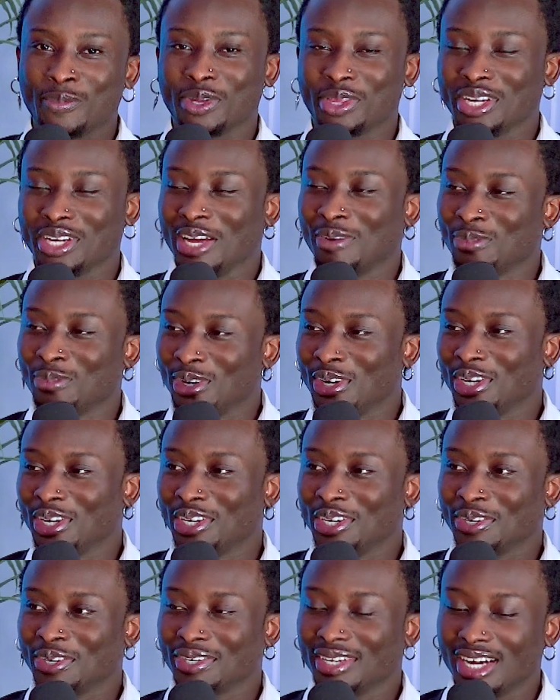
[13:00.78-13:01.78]
name, but you
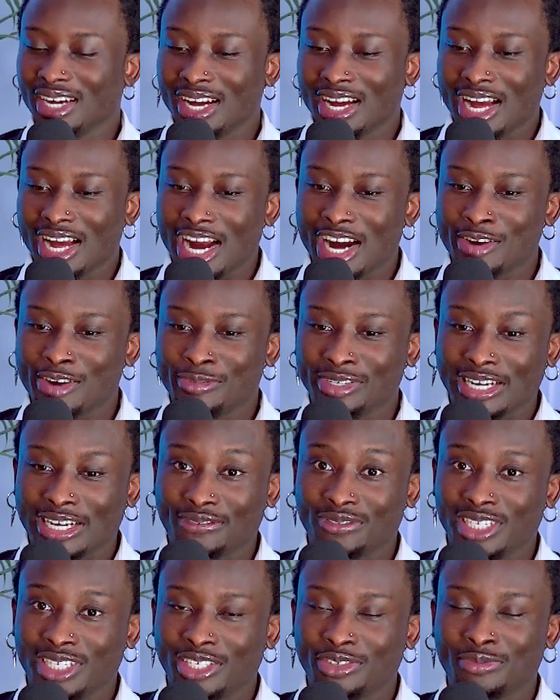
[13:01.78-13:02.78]
know, I
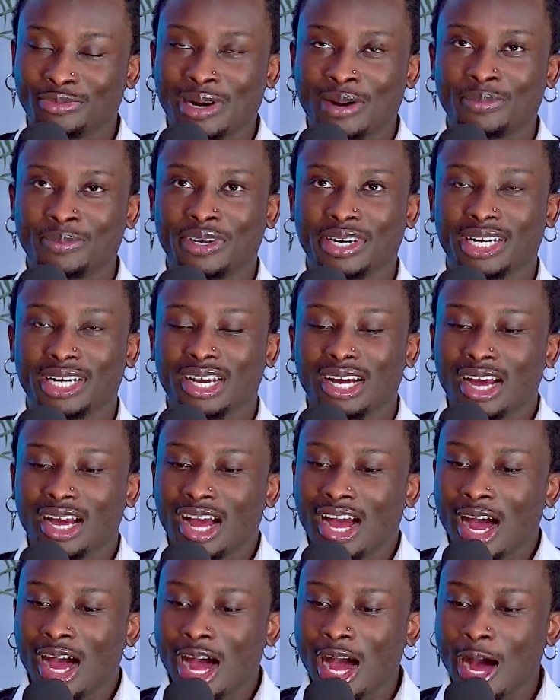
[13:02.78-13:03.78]
definitely remember it.
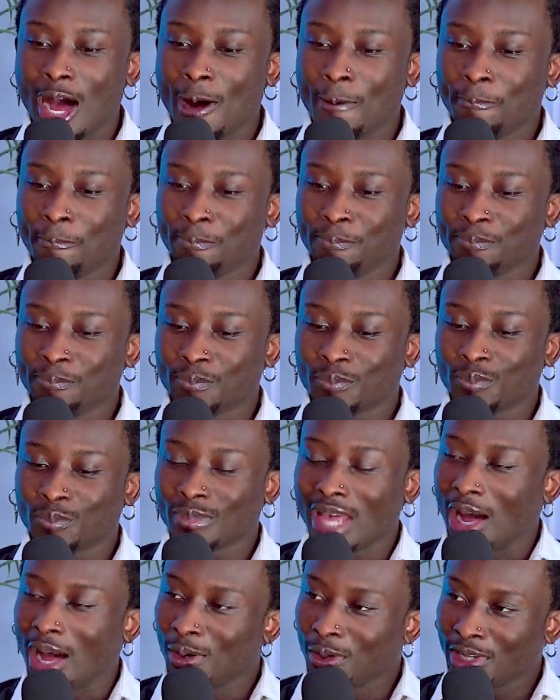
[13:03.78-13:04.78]

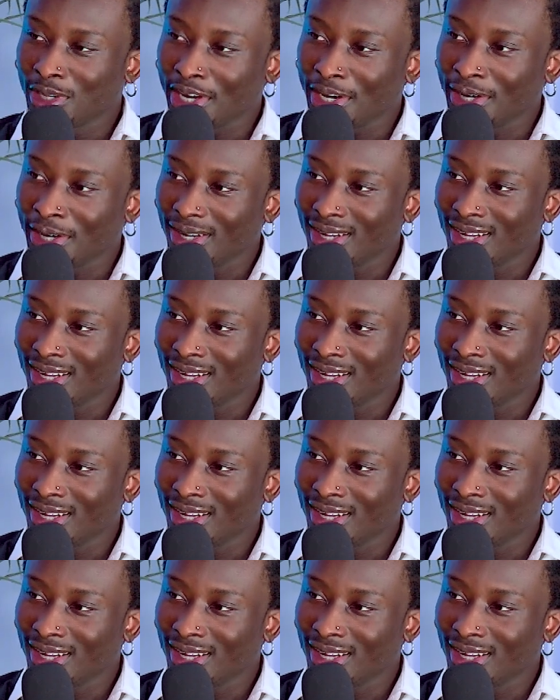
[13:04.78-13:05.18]
How old are you?